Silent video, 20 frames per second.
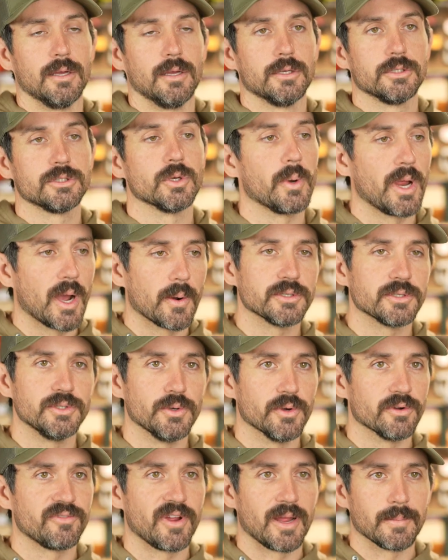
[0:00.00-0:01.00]
So we always
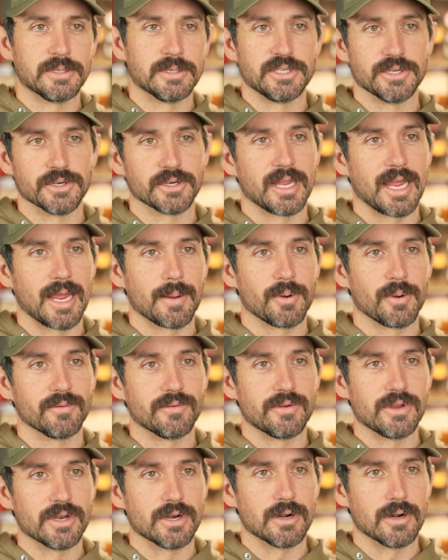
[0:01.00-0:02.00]
do a family deer camp
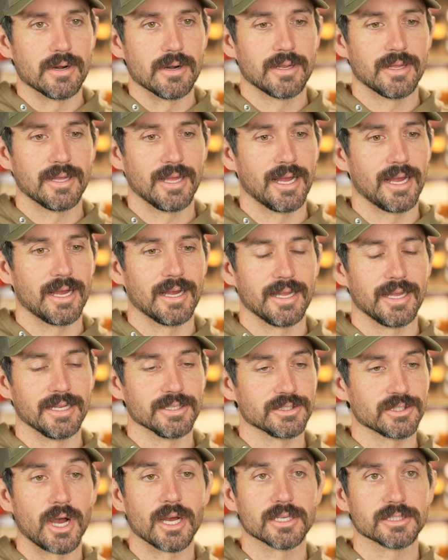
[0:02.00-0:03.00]
every year, and
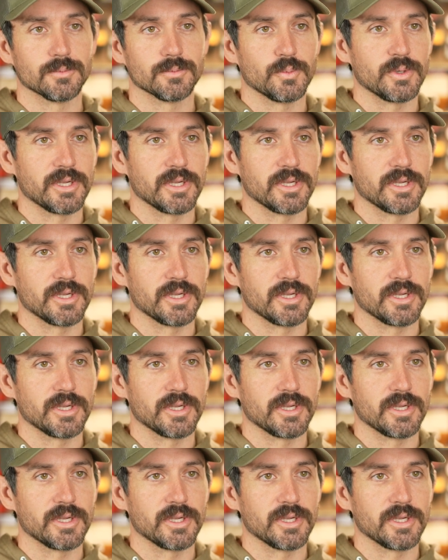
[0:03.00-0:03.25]
it's awesome.